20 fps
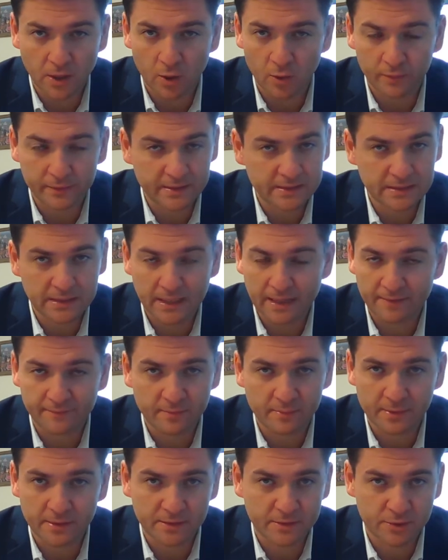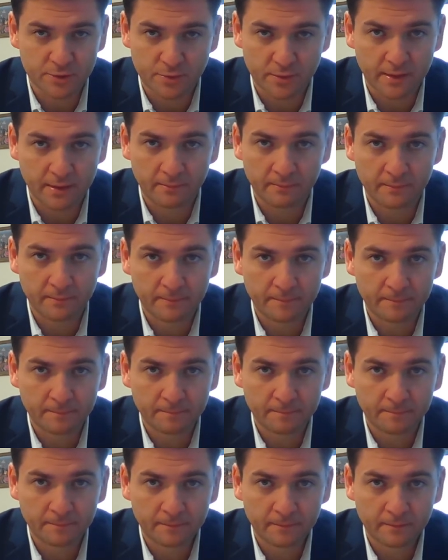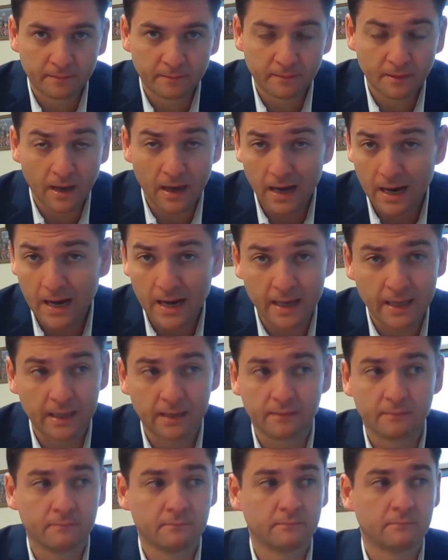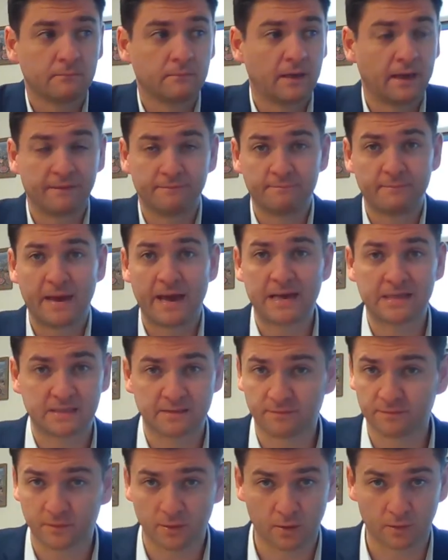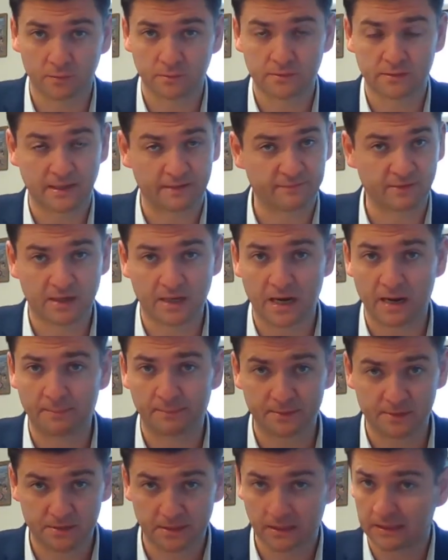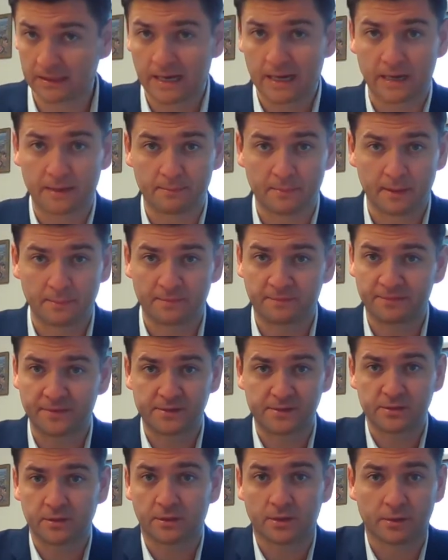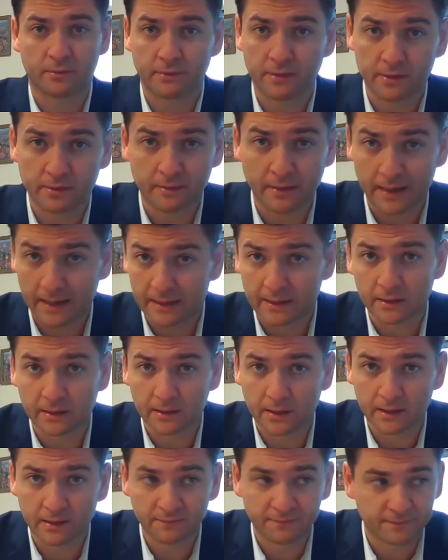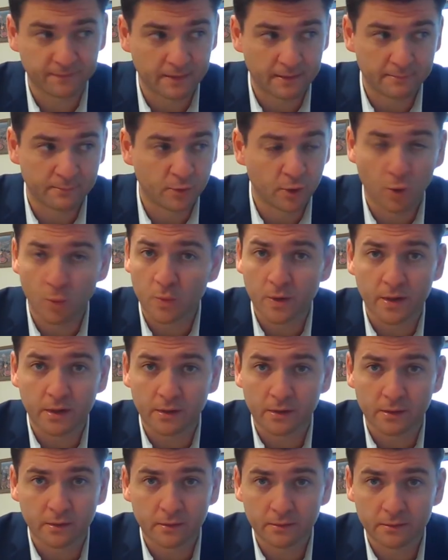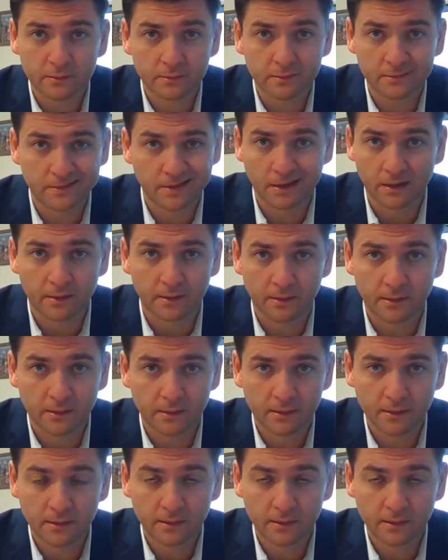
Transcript: goal. That's not everybody's dream. I have massive goals. I've accomplished a lot in my professional career and in life, and I'm nowhere done.